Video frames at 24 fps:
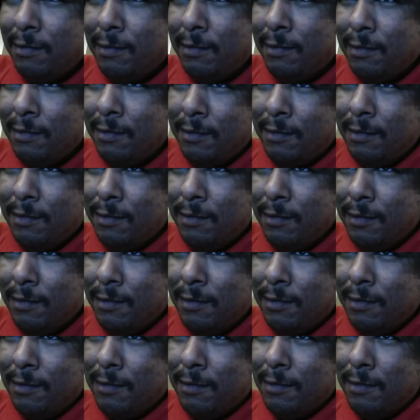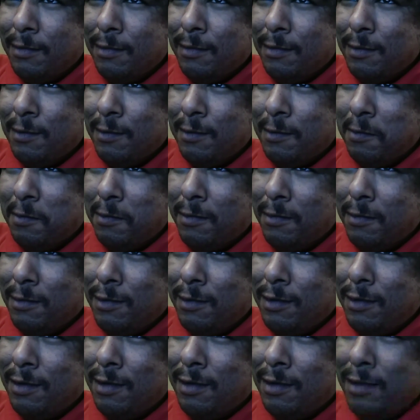
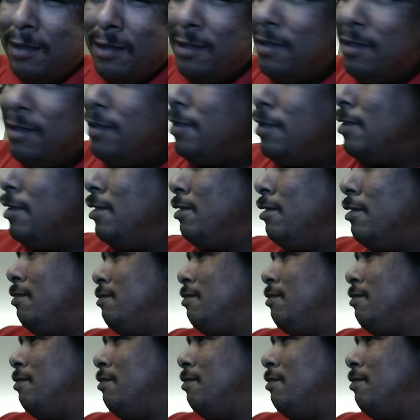Nothing is said.